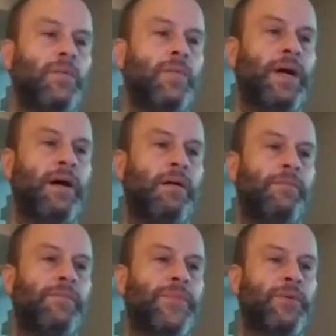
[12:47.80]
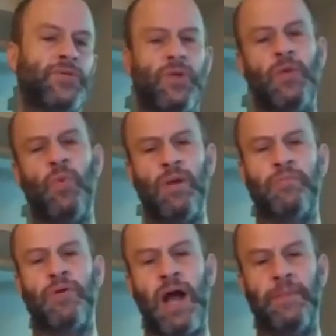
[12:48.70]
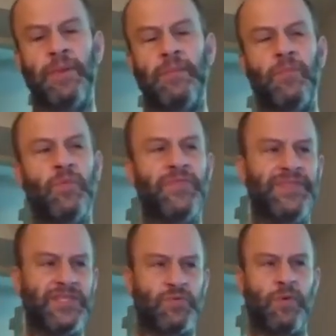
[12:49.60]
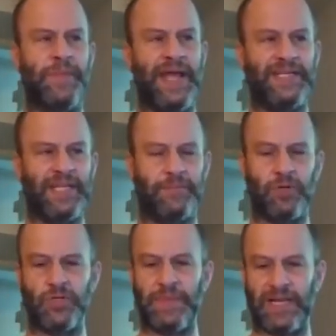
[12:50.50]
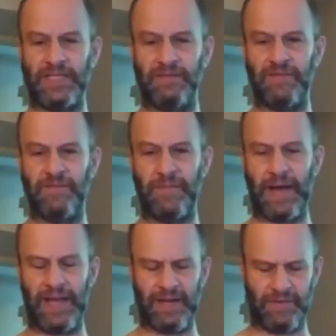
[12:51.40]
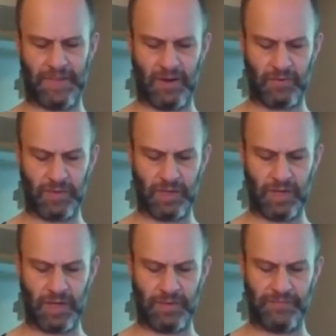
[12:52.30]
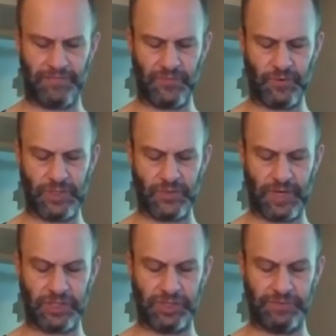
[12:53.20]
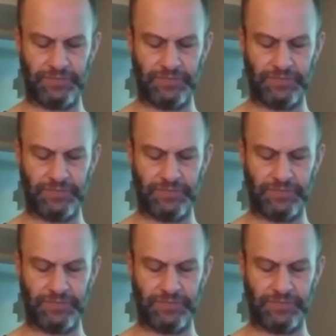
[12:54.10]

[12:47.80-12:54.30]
Well, there was only one problem with this romantic perspective of mine about um, resurrection.